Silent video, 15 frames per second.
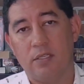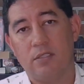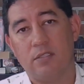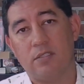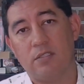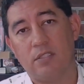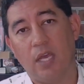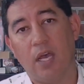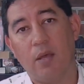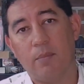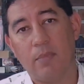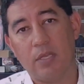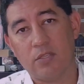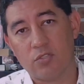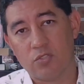
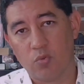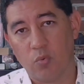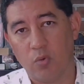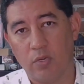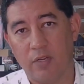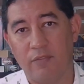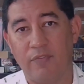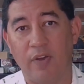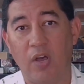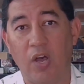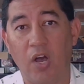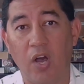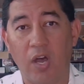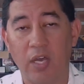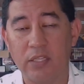some sort of
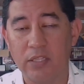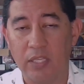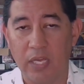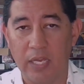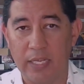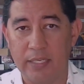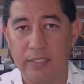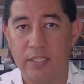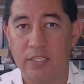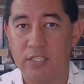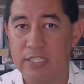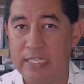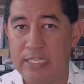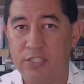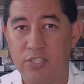online
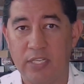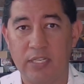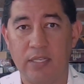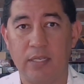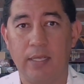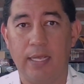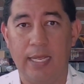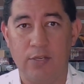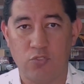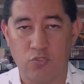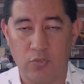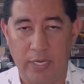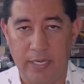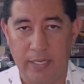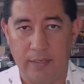teaching and
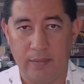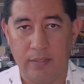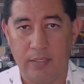training.